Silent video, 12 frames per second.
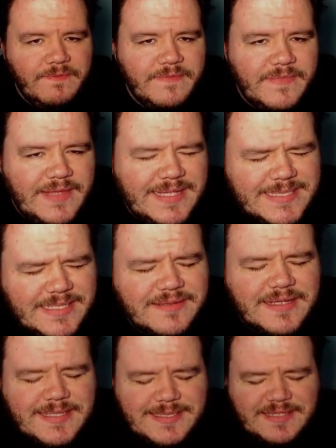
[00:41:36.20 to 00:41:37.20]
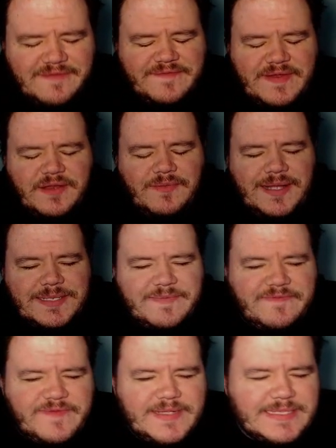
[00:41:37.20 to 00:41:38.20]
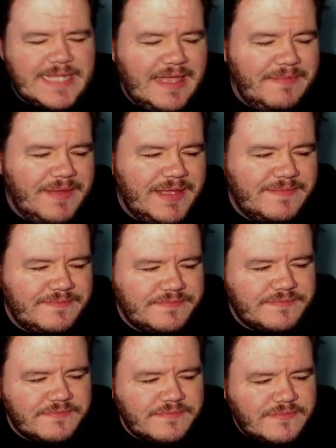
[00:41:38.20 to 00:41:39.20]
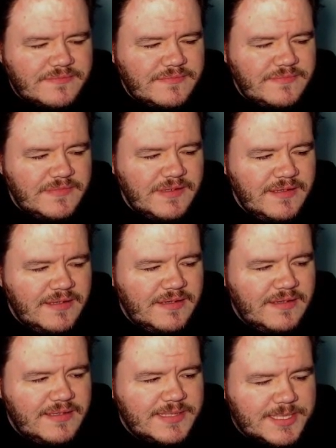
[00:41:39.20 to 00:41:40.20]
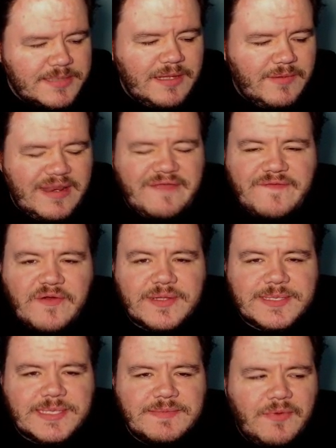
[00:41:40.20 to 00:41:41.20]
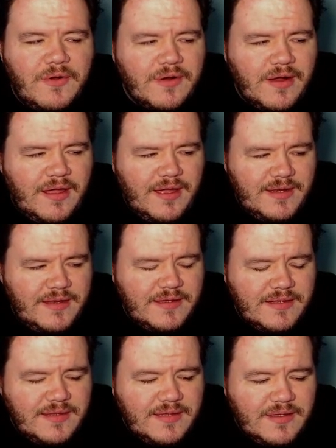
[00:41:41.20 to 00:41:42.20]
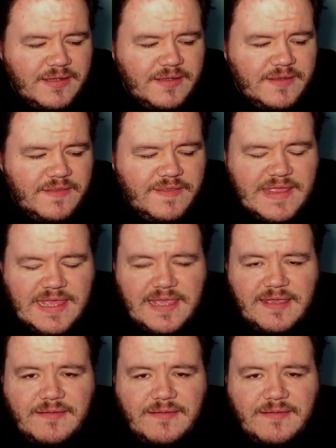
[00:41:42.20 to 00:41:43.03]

It's still fun to watch him freestyle, but certainly when he focuses more on the,